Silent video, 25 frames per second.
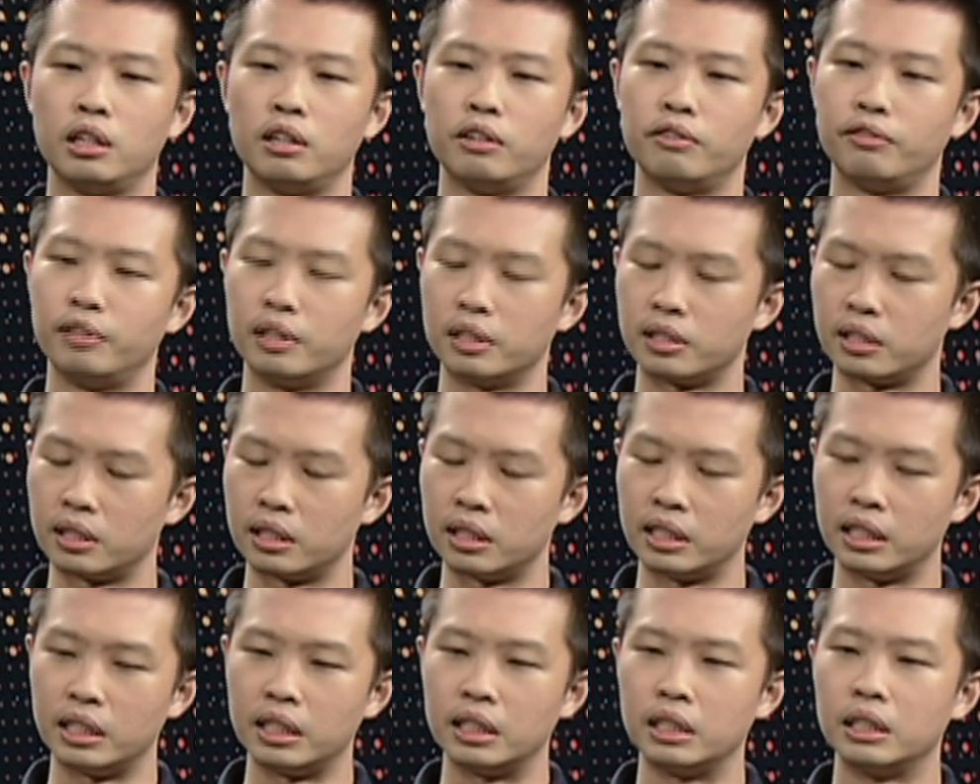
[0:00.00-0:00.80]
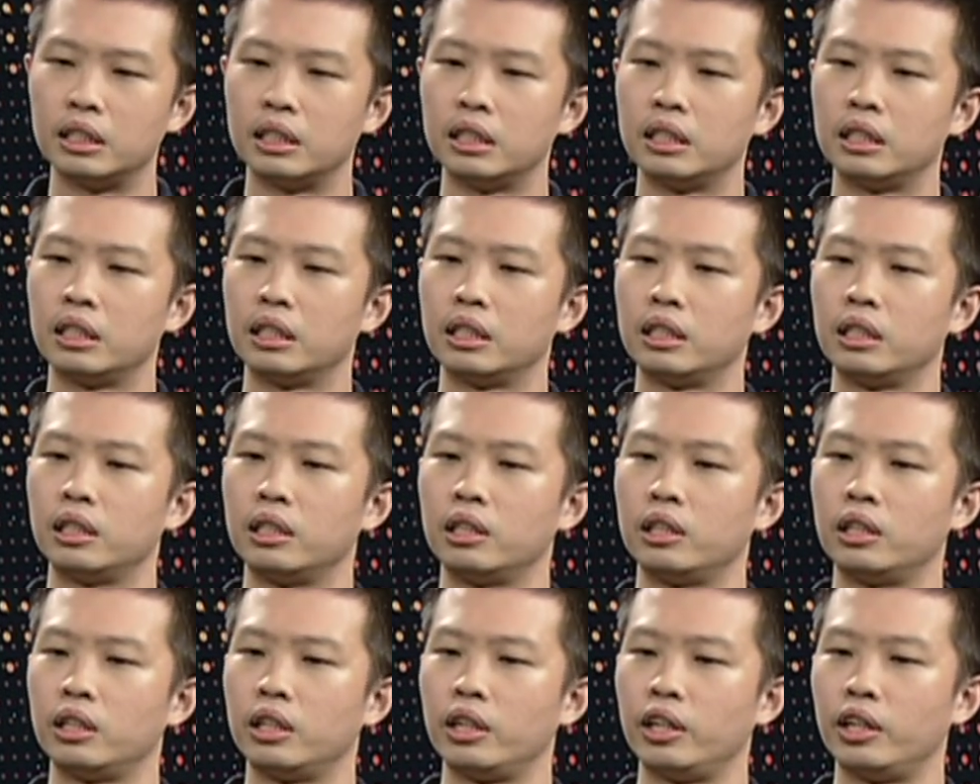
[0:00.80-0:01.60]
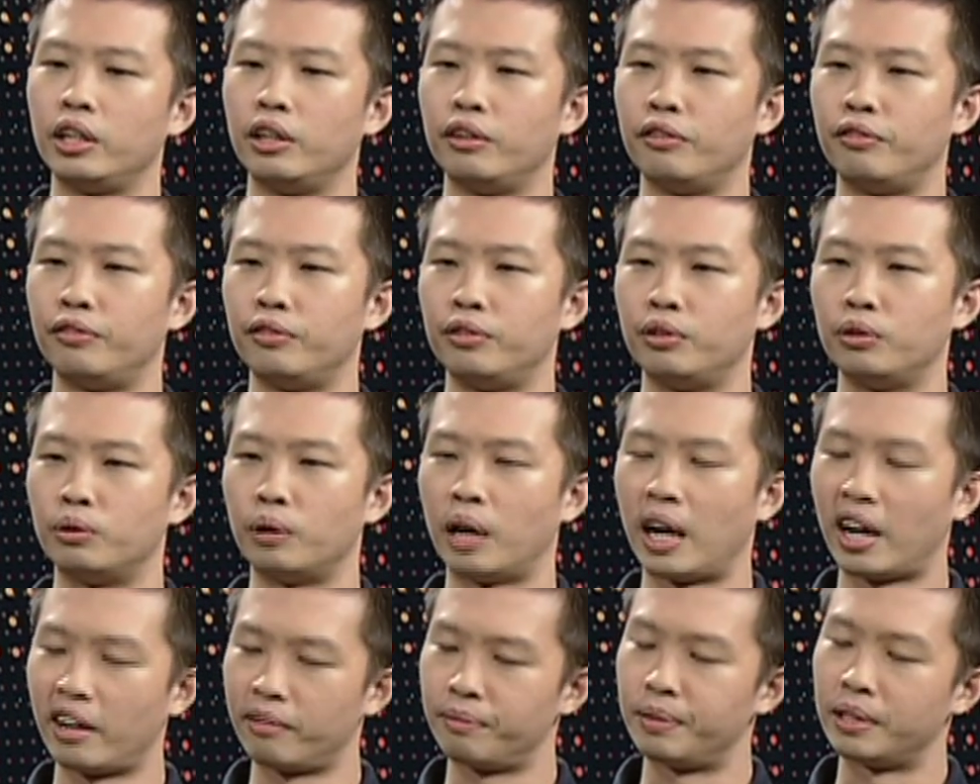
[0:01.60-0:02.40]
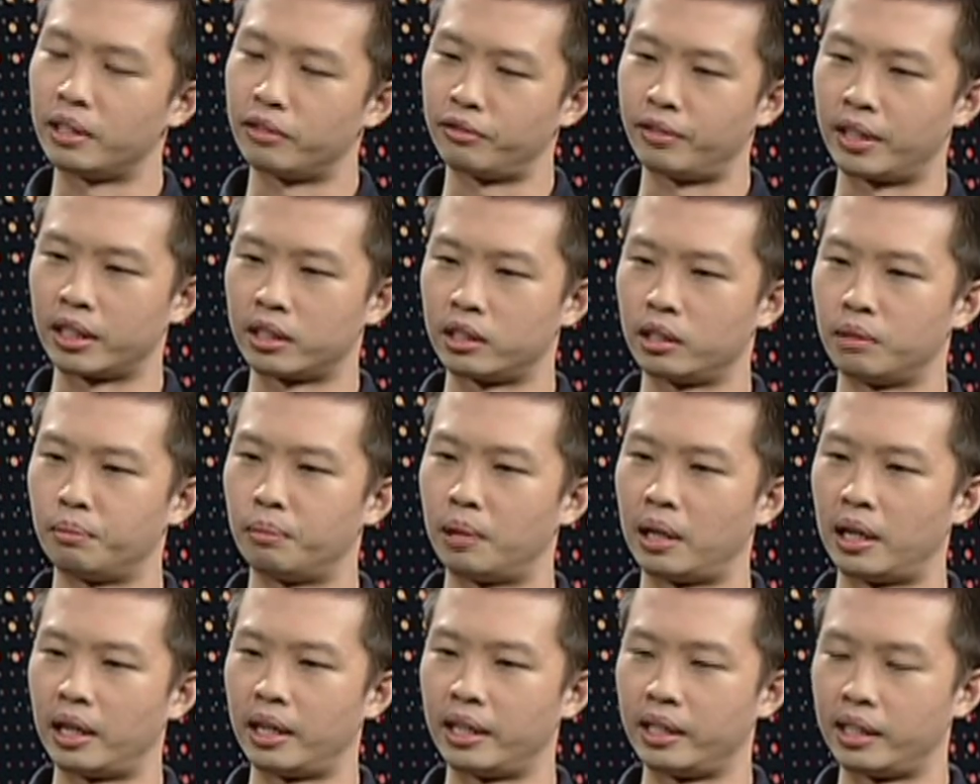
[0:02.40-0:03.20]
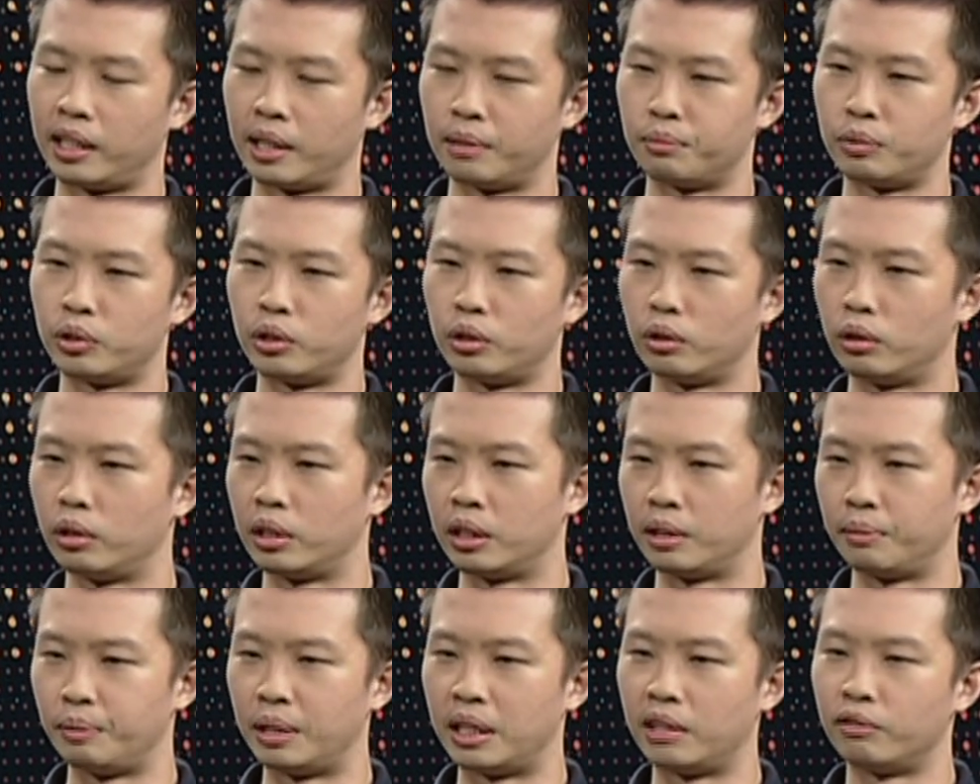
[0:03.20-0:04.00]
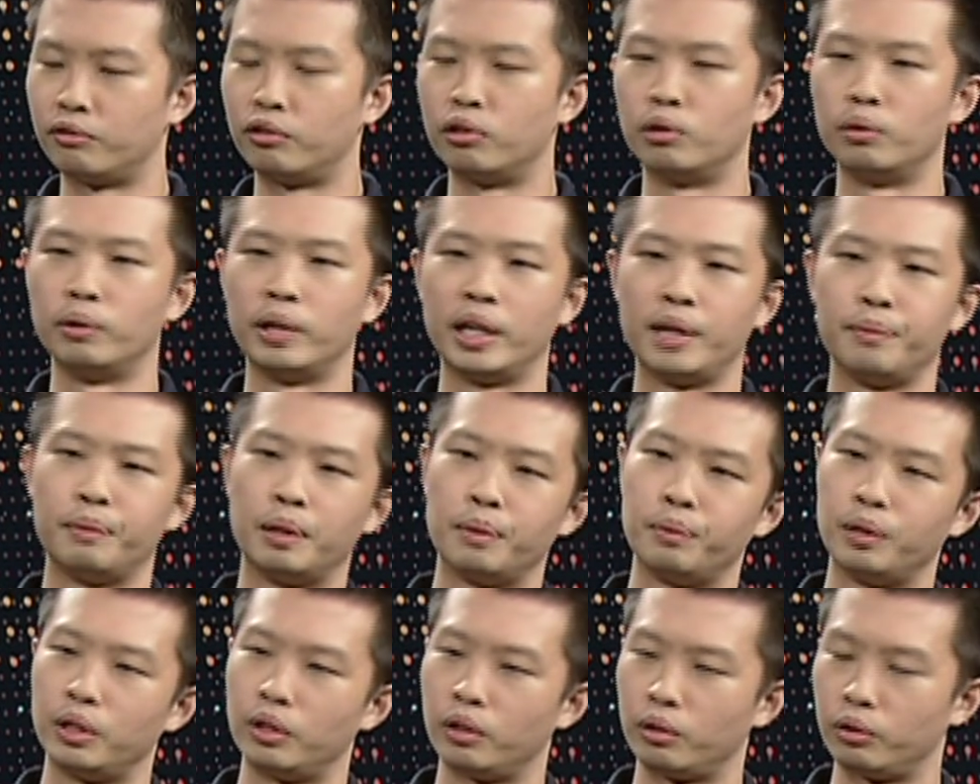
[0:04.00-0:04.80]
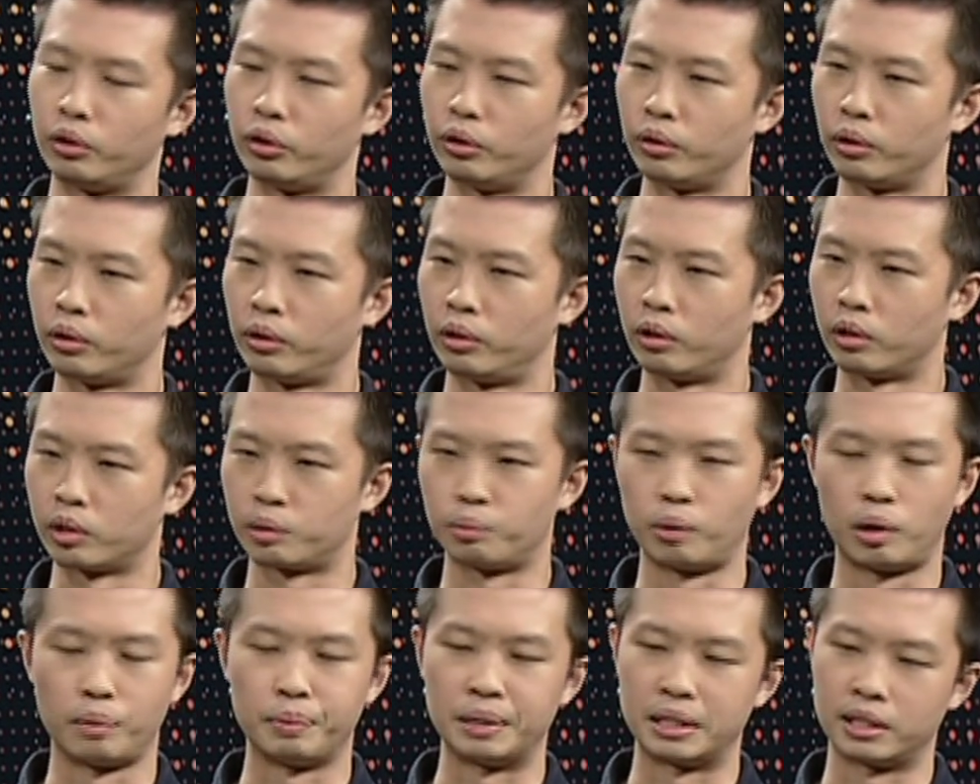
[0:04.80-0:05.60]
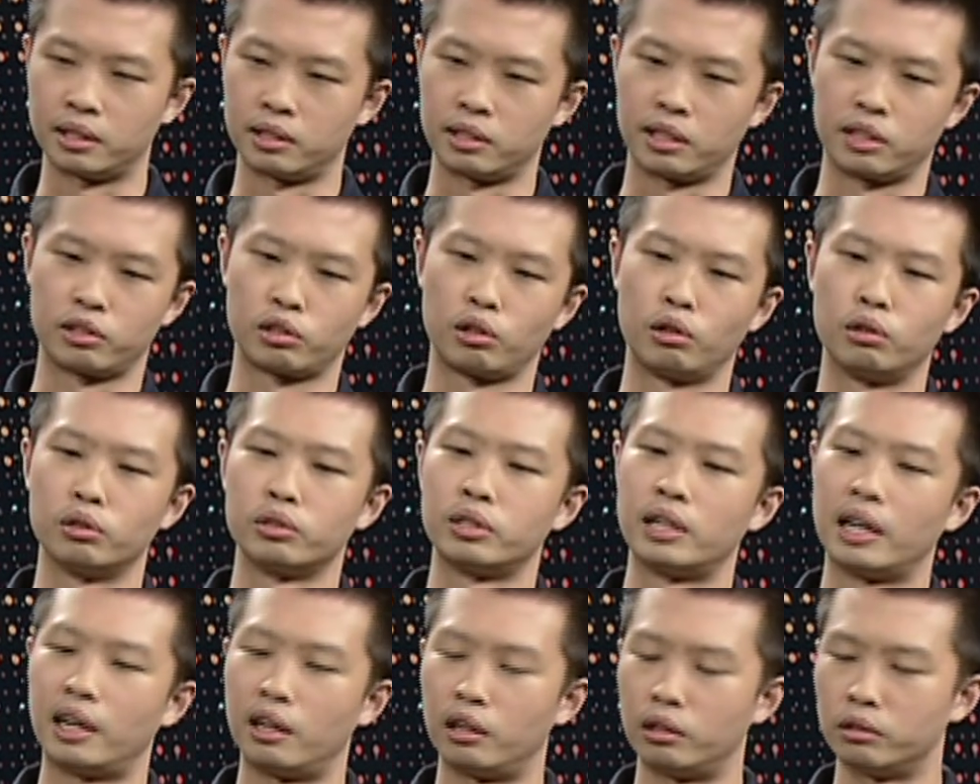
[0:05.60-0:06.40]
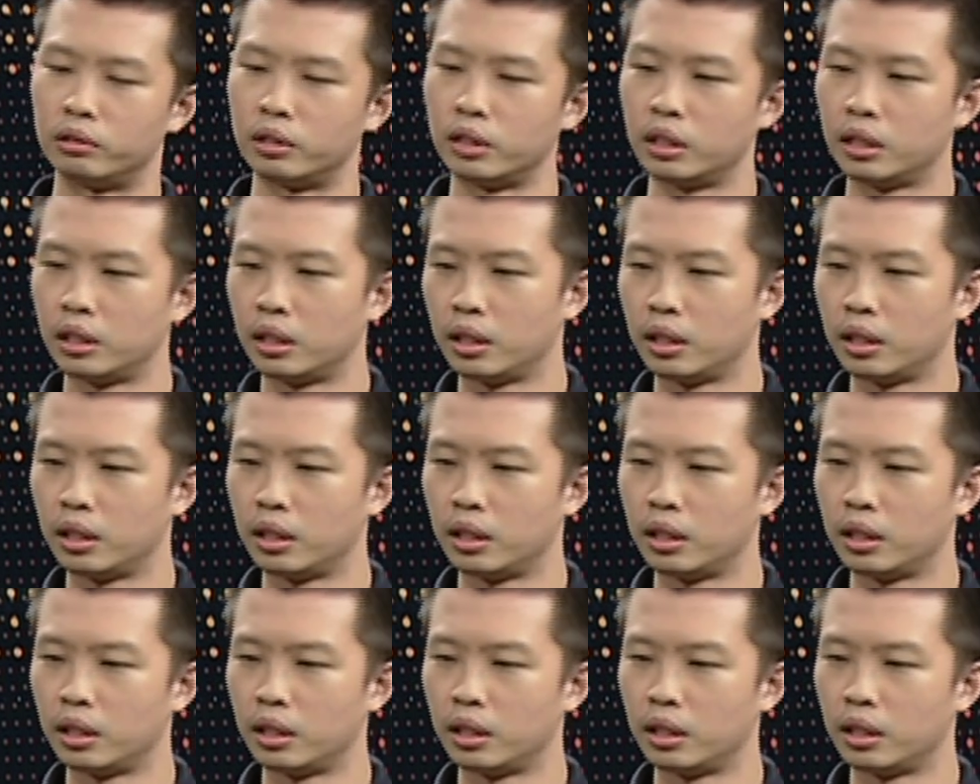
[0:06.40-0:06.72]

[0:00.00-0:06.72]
Firstly, if you have been affected by the MCO in a meaningful way, maybe your small business has closed down,